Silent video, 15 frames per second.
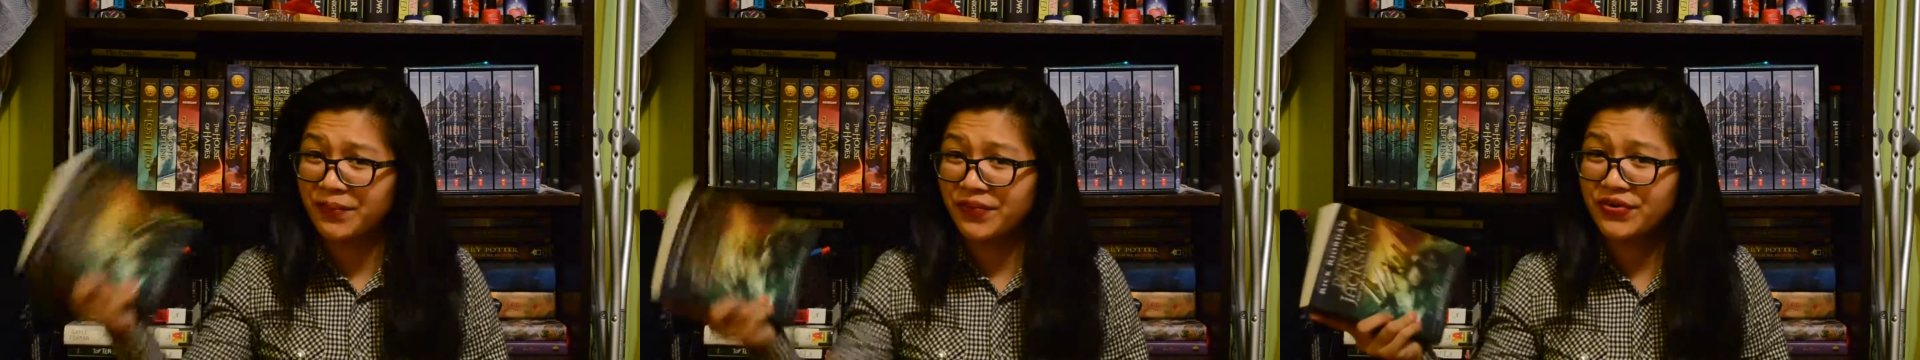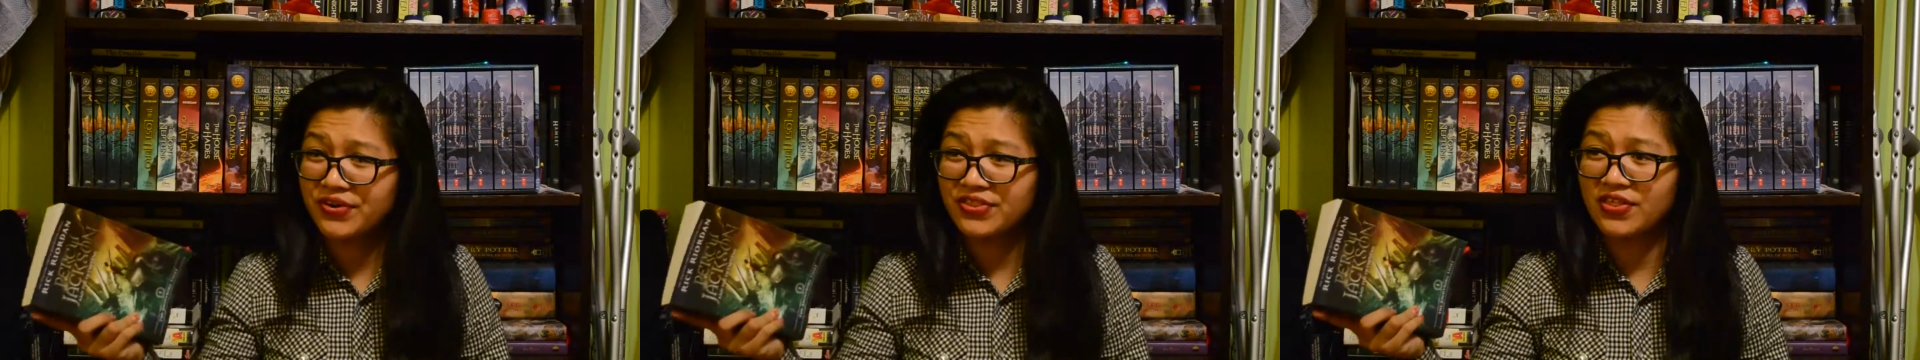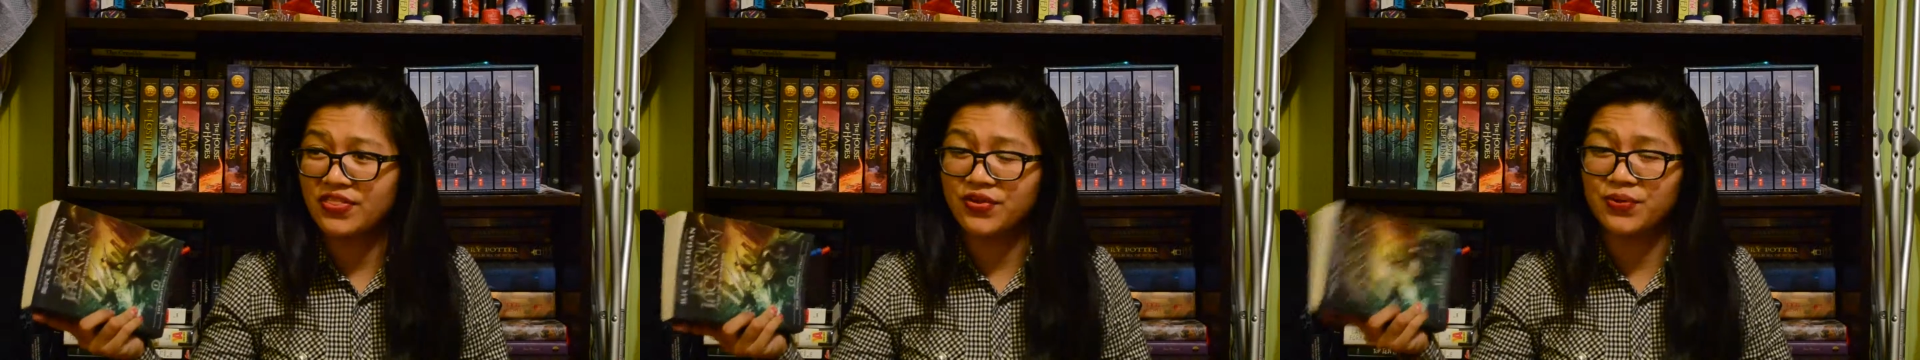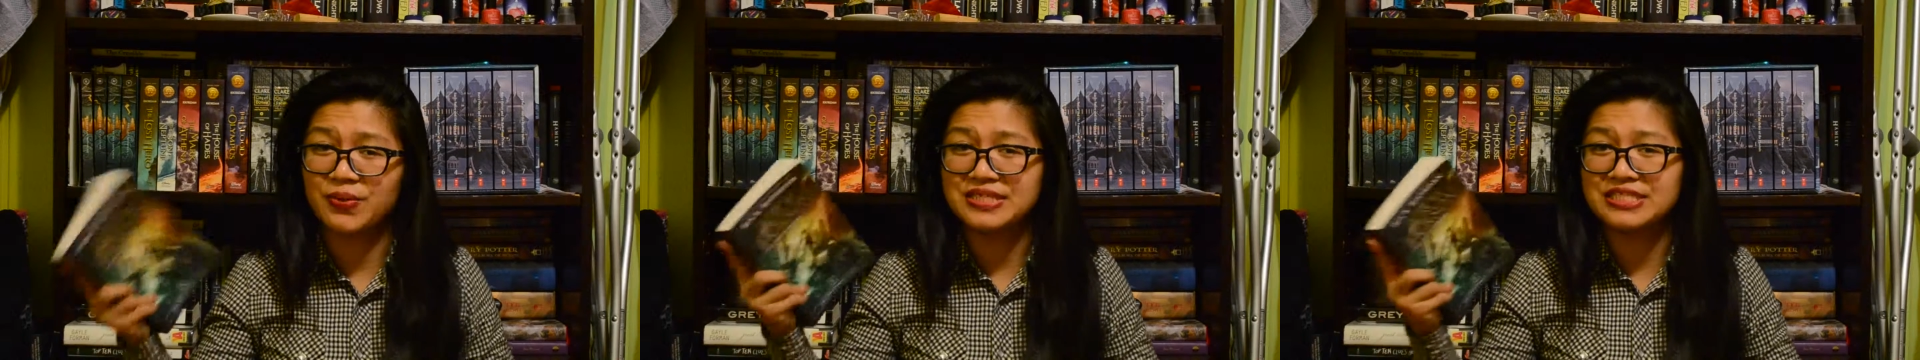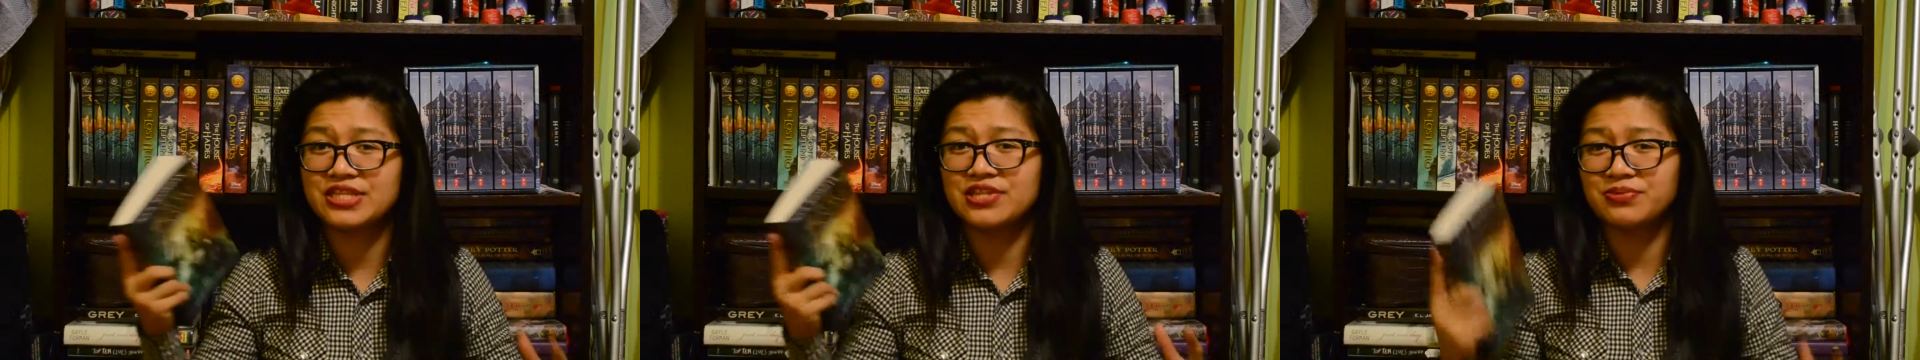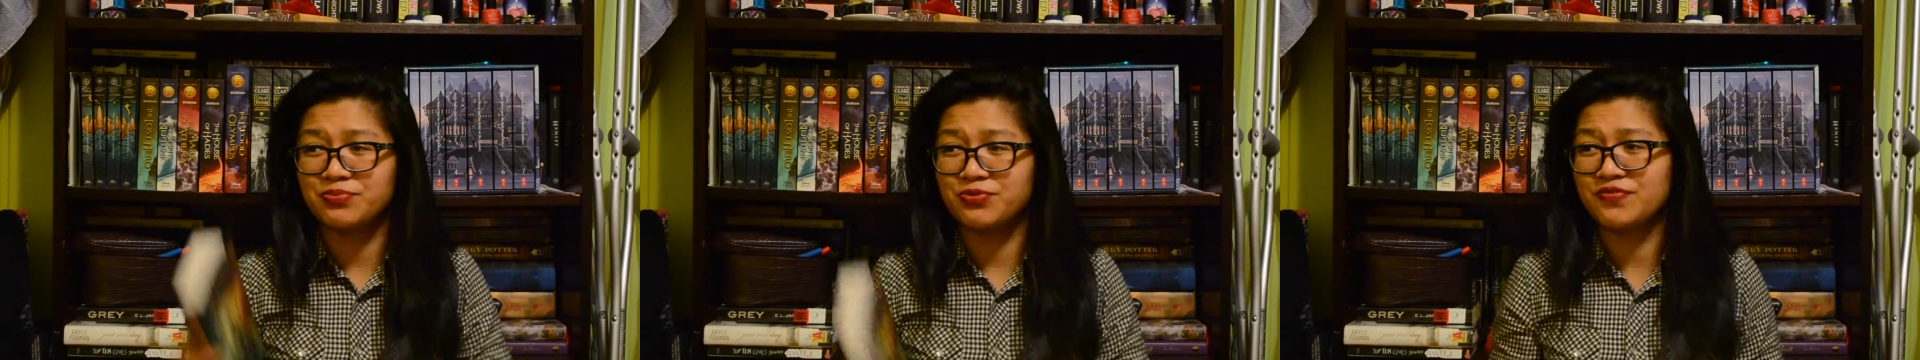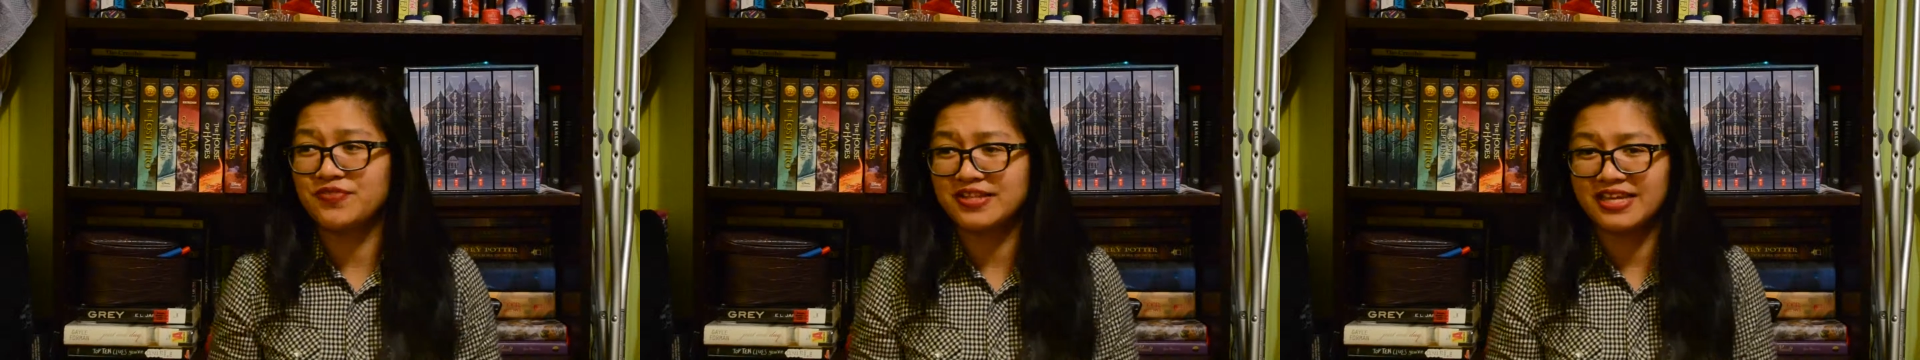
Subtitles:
book than there was in the movie.